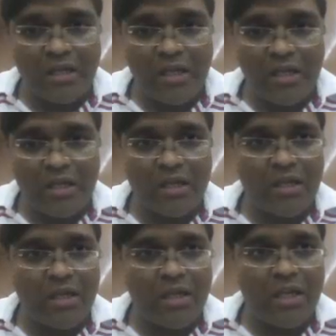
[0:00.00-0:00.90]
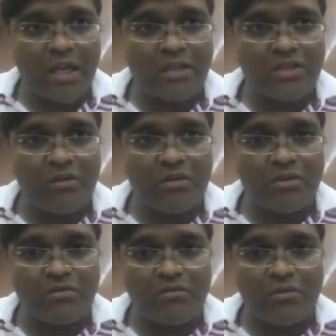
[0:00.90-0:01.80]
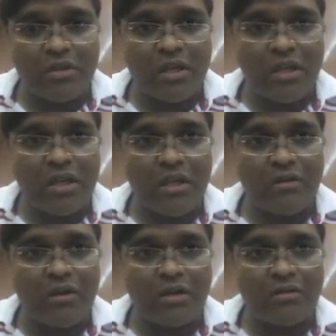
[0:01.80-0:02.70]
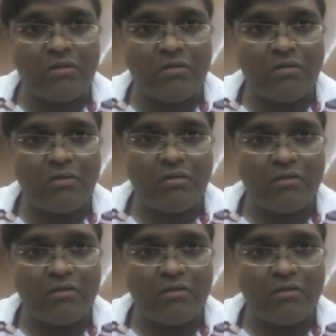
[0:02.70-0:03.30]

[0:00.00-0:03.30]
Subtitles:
and Ex equals to E naught